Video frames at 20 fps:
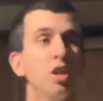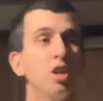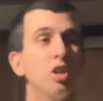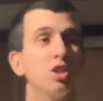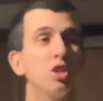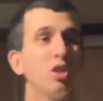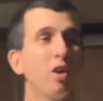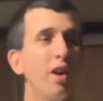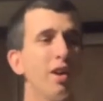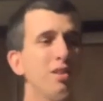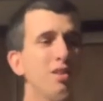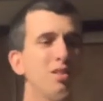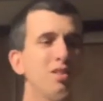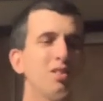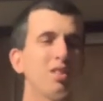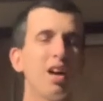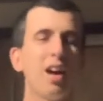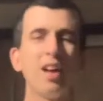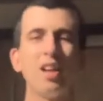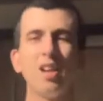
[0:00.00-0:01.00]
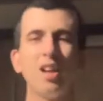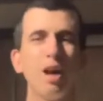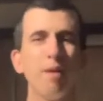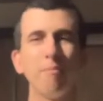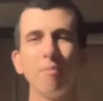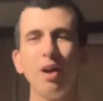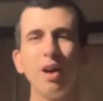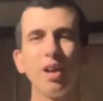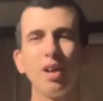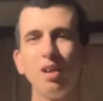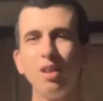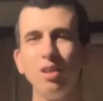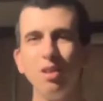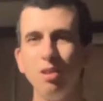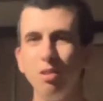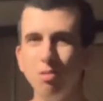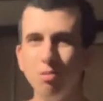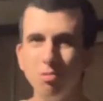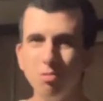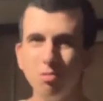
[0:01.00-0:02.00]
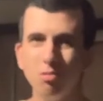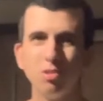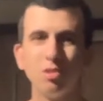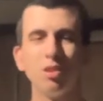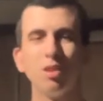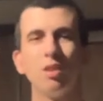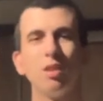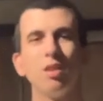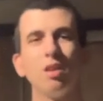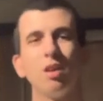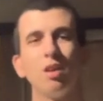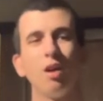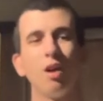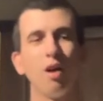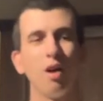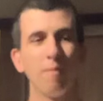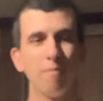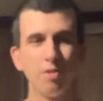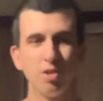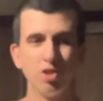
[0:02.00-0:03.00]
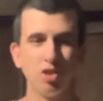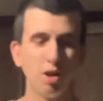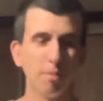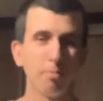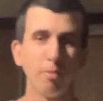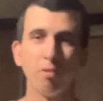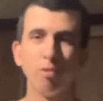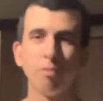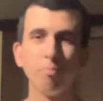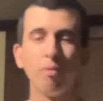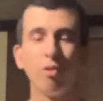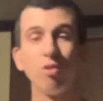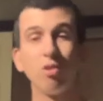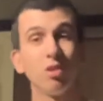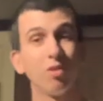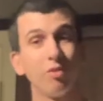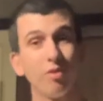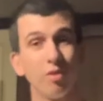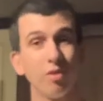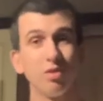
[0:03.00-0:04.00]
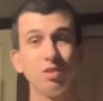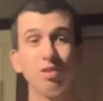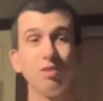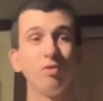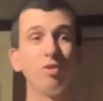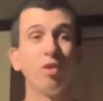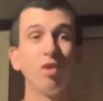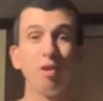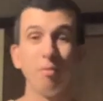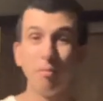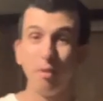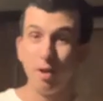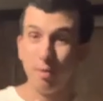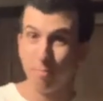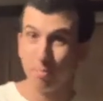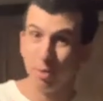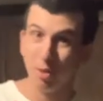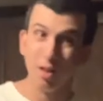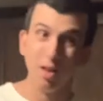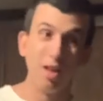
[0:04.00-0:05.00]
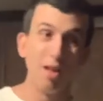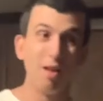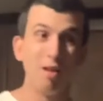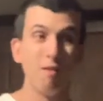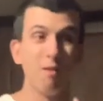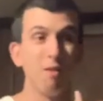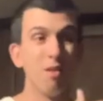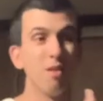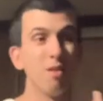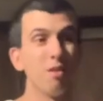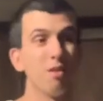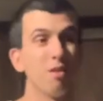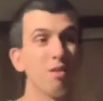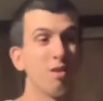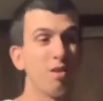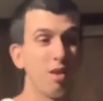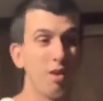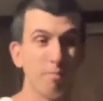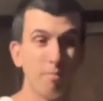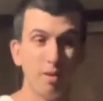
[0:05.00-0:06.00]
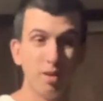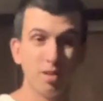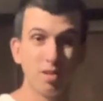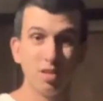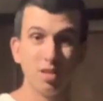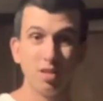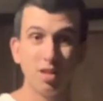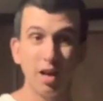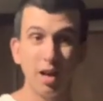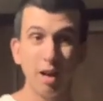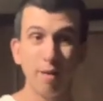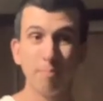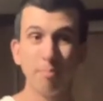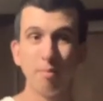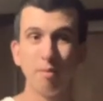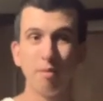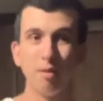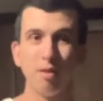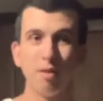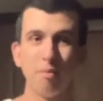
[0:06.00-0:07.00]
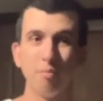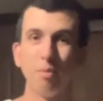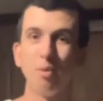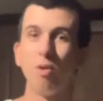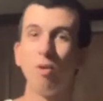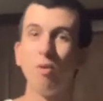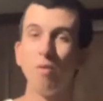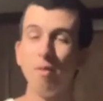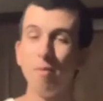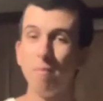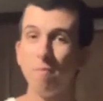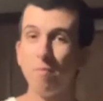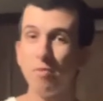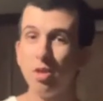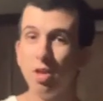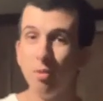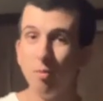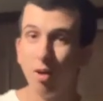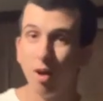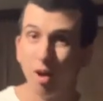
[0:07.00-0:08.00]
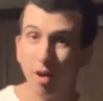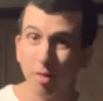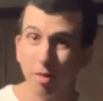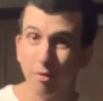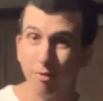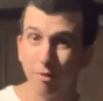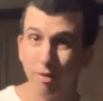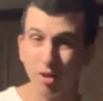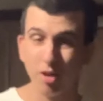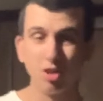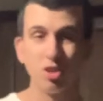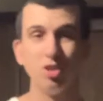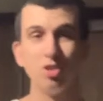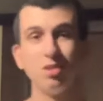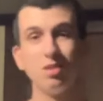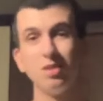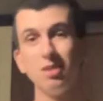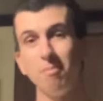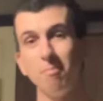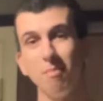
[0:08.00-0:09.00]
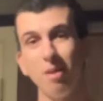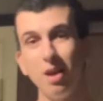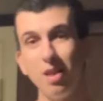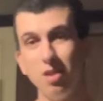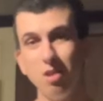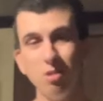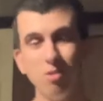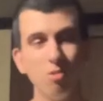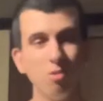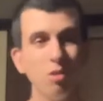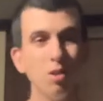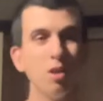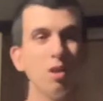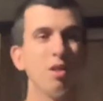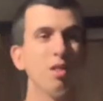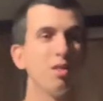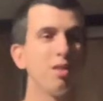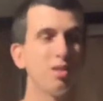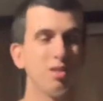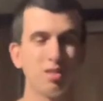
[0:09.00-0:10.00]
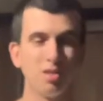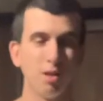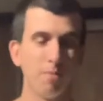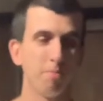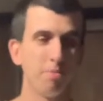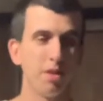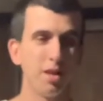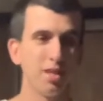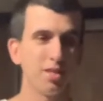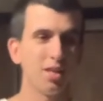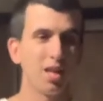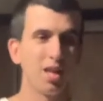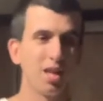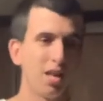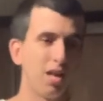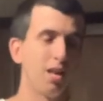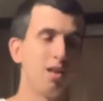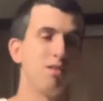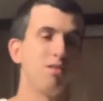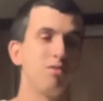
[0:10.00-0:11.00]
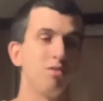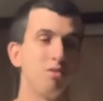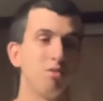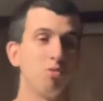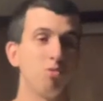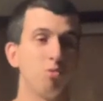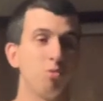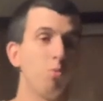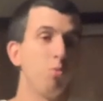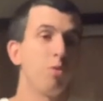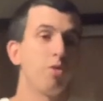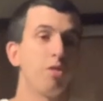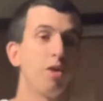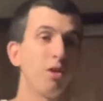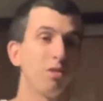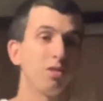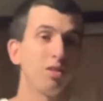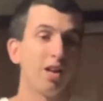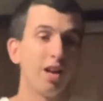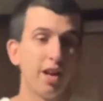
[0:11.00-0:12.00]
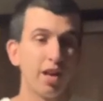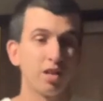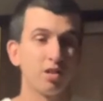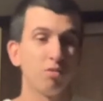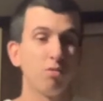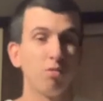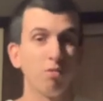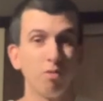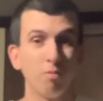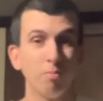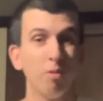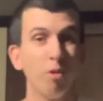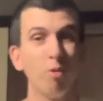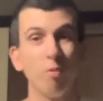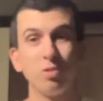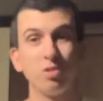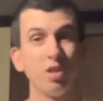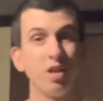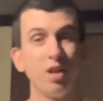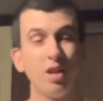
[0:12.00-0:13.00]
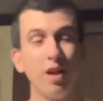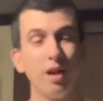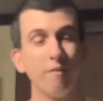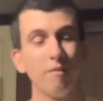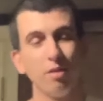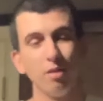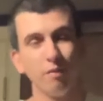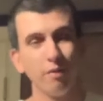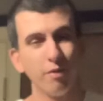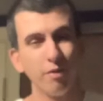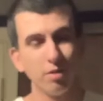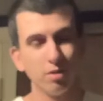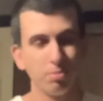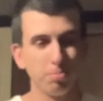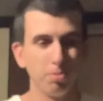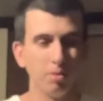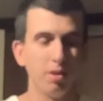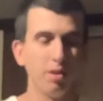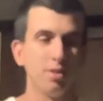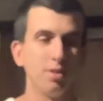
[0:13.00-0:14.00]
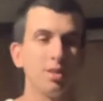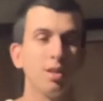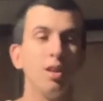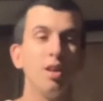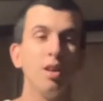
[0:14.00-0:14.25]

So I decided I'm not going to use um, the jumbo remote because, first of all, it might play, it might stop, but all the other functions in the menu, there's some things I can't do without the actual remote, which I didn't have in the first place.